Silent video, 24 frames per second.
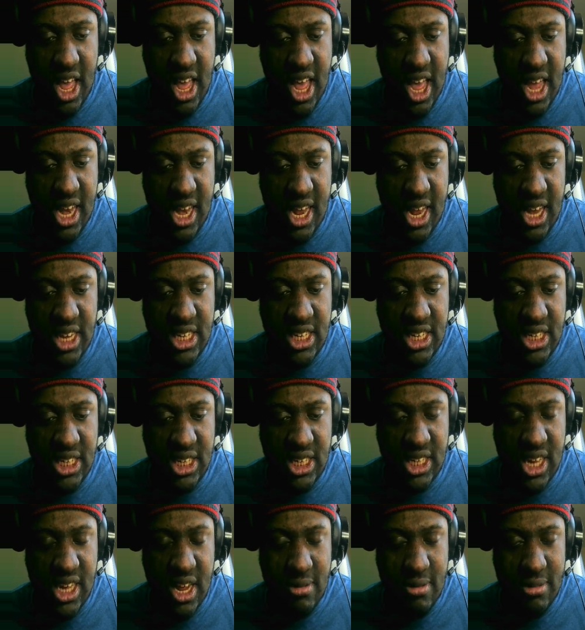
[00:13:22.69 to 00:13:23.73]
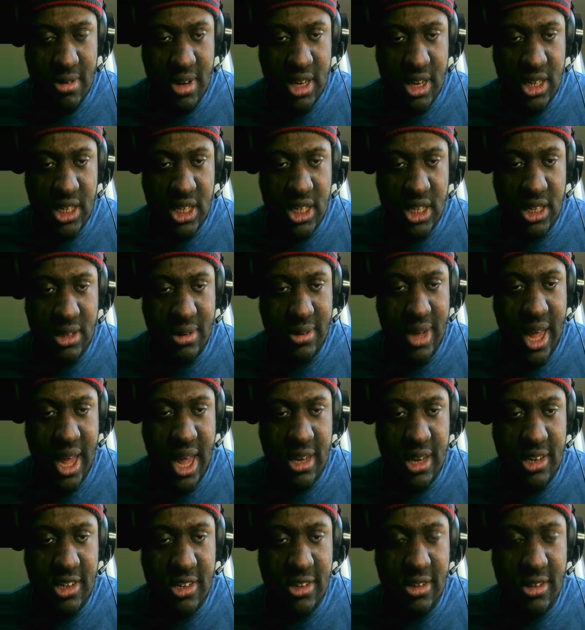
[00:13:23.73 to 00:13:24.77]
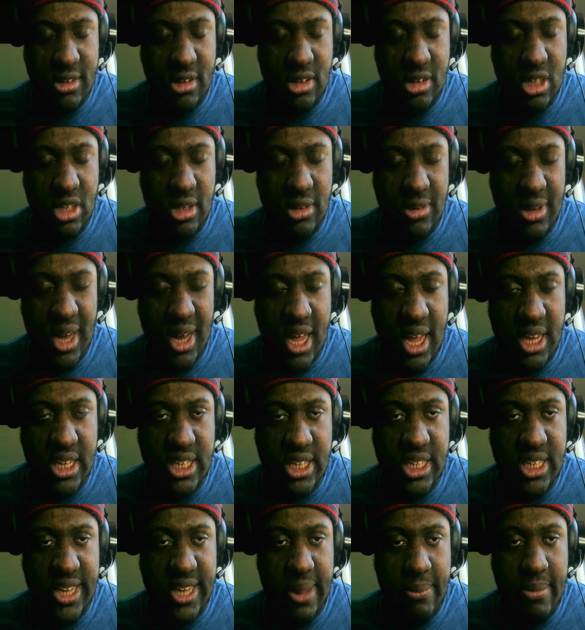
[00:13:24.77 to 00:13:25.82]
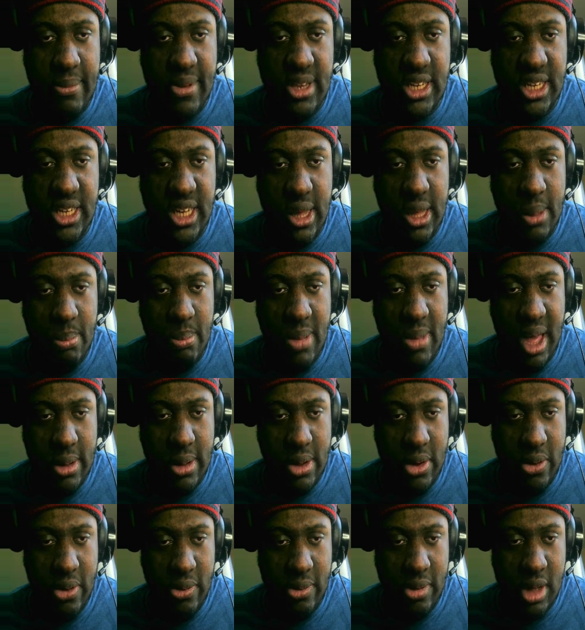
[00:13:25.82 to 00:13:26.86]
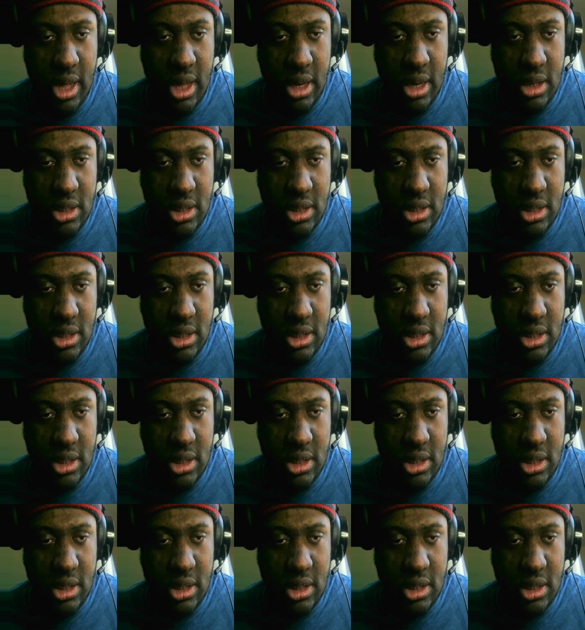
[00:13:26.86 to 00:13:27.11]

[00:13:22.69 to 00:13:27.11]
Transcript: I think she stopped Russell at t 2017. Am I correct?